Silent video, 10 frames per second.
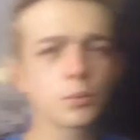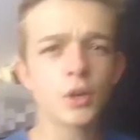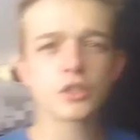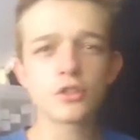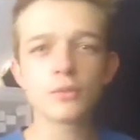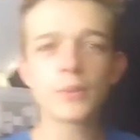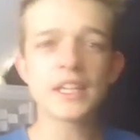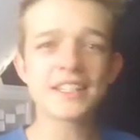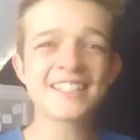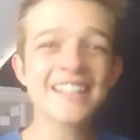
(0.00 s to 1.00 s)
spot to be
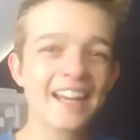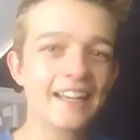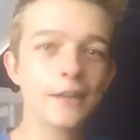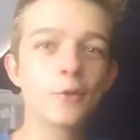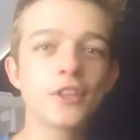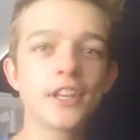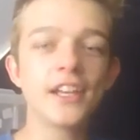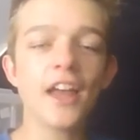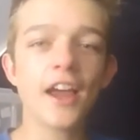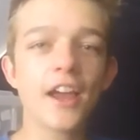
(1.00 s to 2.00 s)
exactly what they
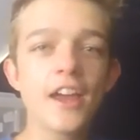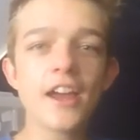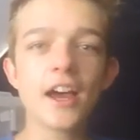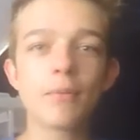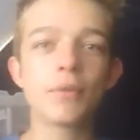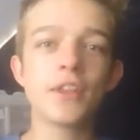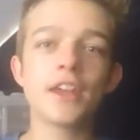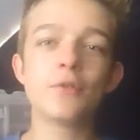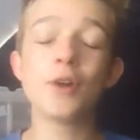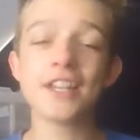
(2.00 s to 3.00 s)
like up there
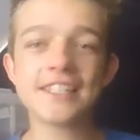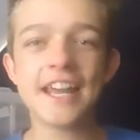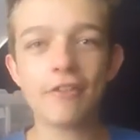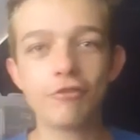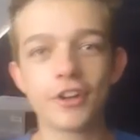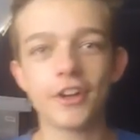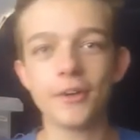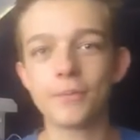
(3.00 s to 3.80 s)
in West Africa.